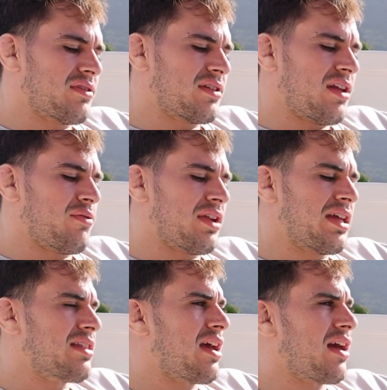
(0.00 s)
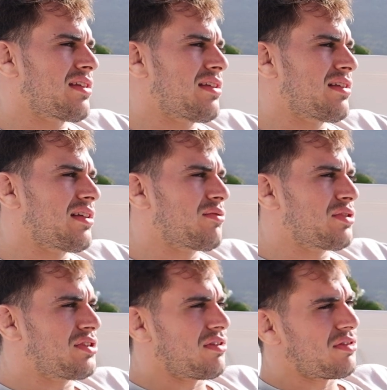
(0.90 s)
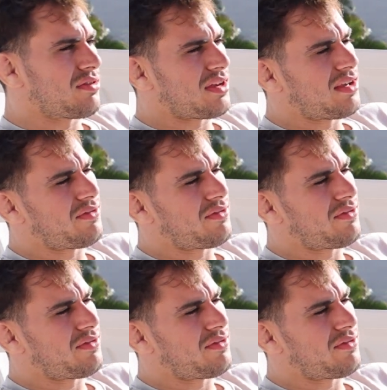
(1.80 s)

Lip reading: kind of want to get into acting? Like what's your other kind of